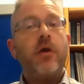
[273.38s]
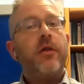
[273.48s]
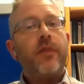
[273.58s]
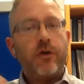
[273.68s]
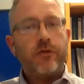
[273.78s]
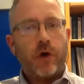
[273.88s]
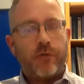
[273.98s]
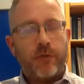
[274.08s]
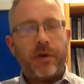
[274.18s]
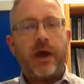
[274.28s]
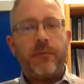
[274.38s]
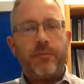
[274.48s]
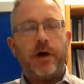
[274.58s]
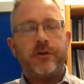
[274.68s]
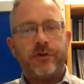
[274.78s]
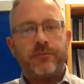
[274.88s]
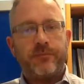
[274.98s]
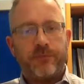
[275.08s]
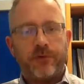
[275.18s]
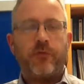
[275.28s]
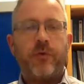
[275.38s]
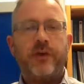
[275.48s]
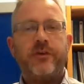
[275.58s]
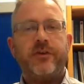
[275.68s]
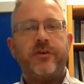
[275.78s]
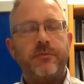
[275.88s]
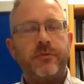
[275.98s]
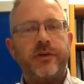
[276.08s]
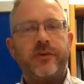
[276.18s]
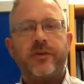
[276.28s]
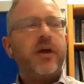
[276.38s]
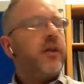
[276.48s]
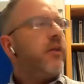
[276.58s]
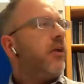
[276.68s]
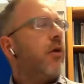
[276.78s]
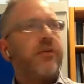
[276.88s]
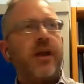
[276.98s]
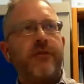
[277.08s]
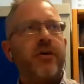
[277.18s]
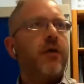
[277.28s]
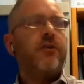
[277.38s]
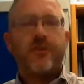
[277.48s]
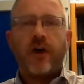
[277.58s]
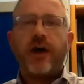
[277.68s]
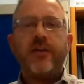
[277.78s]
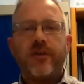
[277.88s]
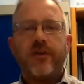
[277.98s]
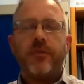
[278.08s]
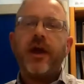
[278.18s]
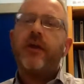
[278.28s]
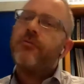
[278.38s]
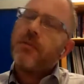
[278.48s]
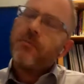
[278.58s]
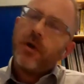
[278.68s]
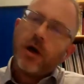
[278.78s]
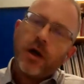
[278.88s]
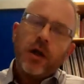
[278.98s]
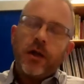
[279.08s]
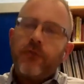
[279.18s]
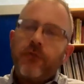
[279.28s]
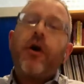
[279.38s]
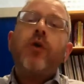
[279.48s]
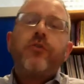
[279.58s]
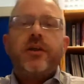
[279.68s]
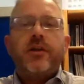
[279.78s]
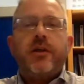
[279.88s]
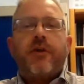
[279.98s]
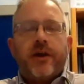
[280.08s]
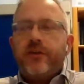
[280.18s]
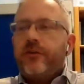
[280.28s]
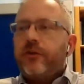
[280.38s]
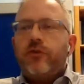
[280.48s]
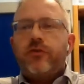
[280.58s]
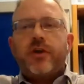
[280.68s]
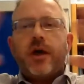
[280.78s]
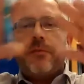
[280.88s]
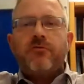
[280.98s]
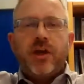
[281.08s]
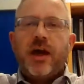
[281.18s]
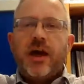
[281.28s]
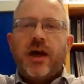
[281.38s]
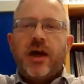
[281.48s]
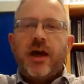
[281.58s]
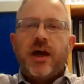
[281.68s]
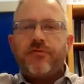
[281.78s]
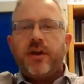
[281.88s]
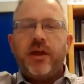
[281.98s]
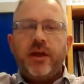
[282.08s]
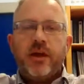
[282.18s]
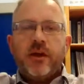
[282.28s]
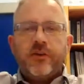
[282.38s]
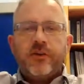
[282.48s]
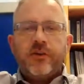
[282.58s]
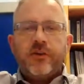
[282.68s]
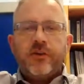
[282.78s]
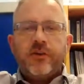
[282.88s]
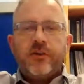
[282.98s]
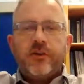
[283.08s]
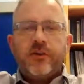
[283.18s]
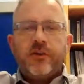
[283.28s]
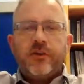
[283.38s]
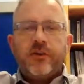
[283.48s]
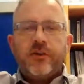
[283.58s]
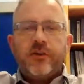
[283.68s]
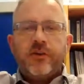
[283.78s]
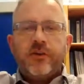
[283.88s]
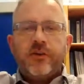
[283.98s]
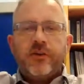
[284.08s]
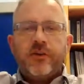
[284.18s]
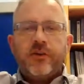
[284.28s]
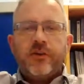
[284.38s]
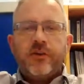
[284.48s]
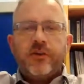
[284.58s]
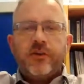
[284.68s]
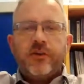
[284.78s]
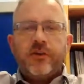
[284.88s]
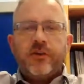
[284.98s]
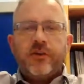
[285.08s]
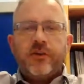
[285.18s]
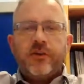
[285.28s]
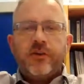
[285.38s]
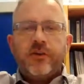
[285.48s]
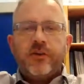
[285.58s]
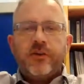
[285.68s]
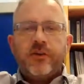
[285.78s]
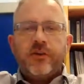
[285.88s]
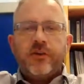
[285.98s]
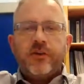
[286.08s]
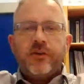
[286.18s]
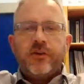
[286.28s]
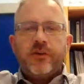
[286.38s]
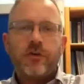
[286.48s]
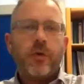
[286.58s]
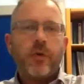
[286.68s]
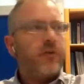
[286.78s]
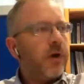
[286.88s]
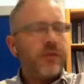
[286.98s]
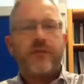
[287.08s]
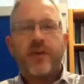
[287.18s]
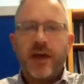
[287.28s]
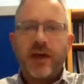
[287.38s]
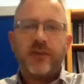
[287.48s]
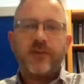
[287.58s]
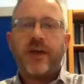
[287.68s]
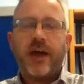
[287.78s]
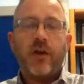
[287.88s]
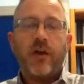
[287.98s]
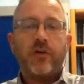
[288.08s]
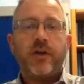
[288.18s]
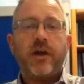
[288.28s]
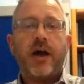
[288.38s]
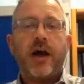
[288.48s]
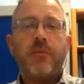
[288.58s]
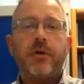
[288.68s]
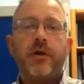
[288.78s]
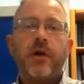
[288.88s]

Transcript: those off-the-peg purchase software systems is that you often have to go and sign something out. Do you remember the voting devices that used to come in really lovely stainless steel boxes and everything, and never got used? You know, 1,500 quid's worth of kit sat locked in a cupboard,